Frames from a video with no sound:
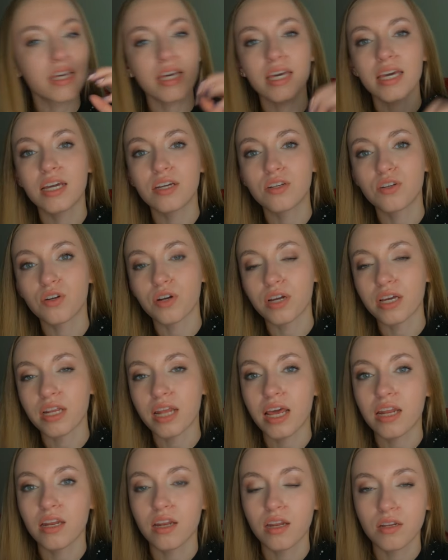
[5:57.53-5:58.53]
ignorant
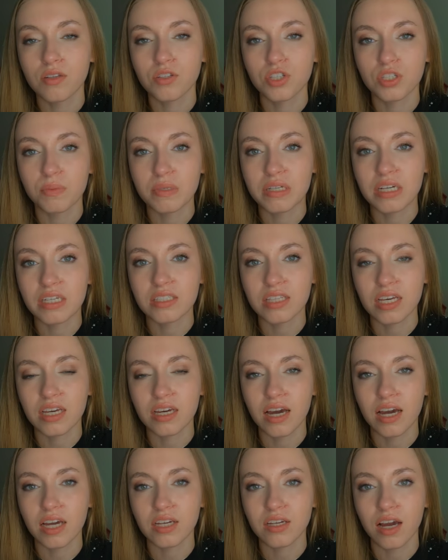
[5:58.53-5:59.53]
and just because like I,